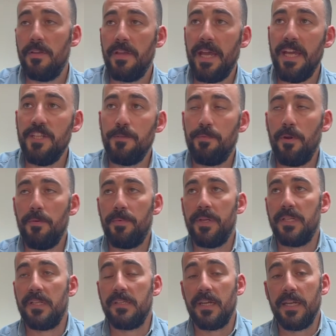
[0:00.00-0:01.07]
the
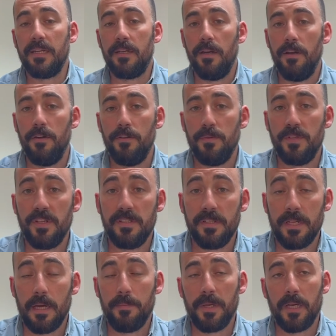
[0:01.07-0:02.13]
age-appropriate design code, which is
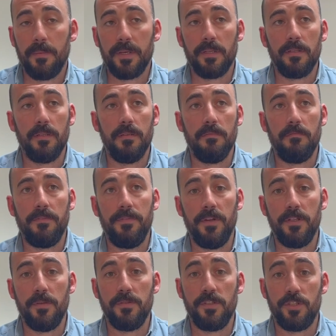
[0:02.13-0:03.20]
now becoming
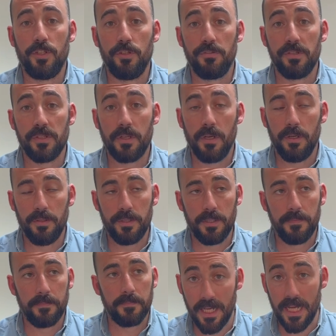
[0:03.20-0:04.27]
referred to as a children's code,
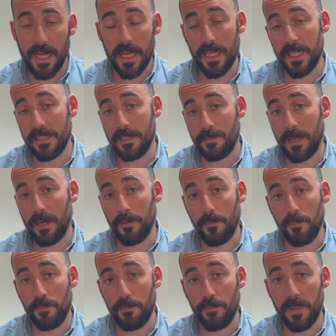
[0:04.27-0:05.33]
and it's about
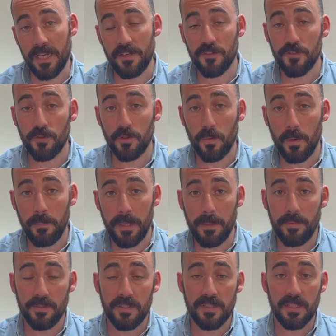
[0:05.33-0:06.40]
making sure that when
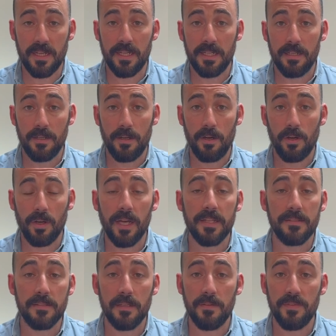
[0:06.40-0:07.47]
people design online
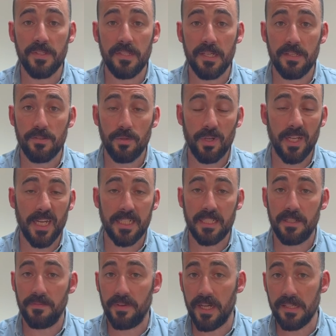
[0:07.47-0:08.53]
services or connected
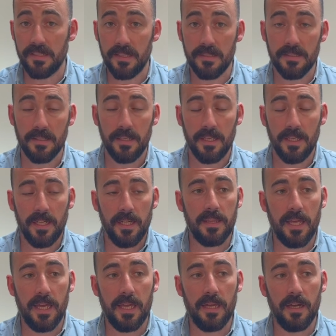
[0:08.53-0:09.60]
devices,
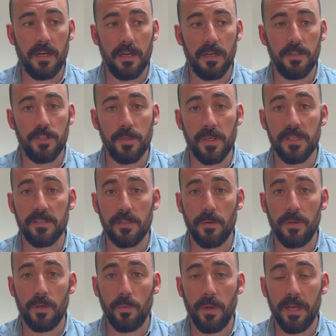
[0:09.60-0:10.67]
they are doing so
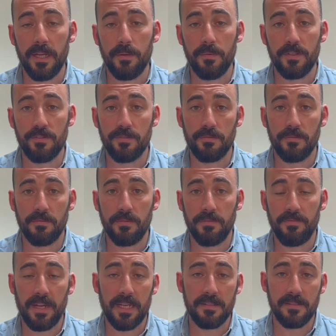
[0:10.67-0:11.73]
in a way which
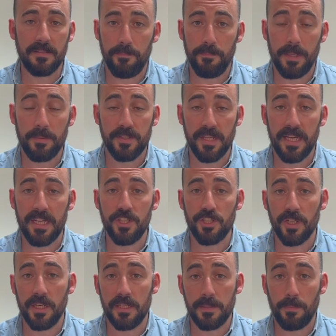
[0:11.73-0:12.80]
reflects people's age
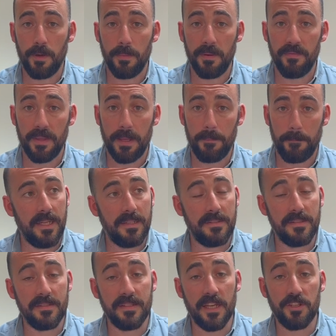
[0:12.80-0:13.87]
and is appropriate for them. It's a
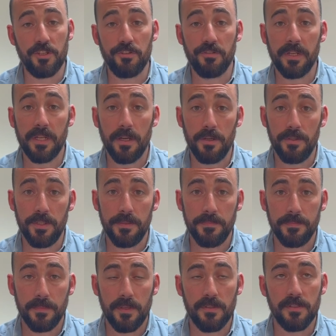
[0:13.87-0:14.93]
statutory code,
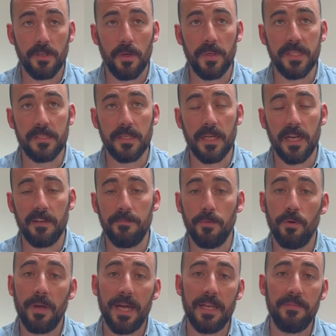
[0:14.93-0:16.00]
so it's kind of
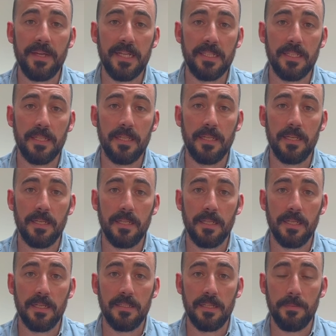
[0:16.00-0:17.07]
more elevated than
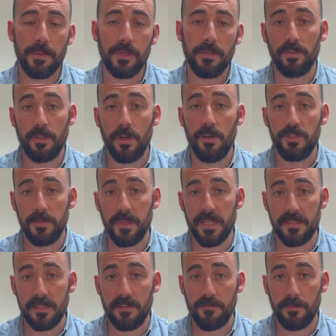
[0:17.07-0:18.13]
a typical code you might
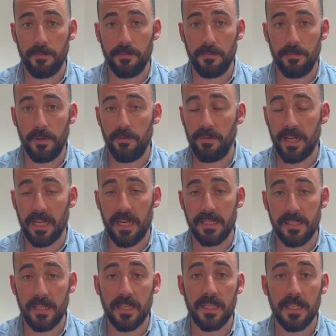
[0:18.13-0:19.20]
see from a
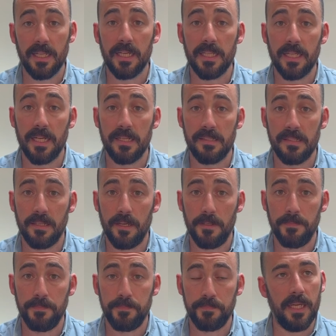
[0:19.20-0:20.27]
regulator like the ICO.
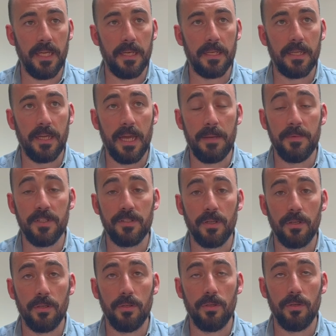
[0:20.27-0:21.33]
It came into
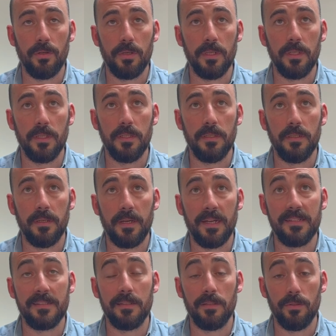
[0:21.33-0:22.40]
law
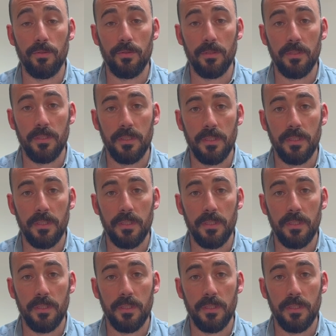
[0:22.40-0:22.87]
as law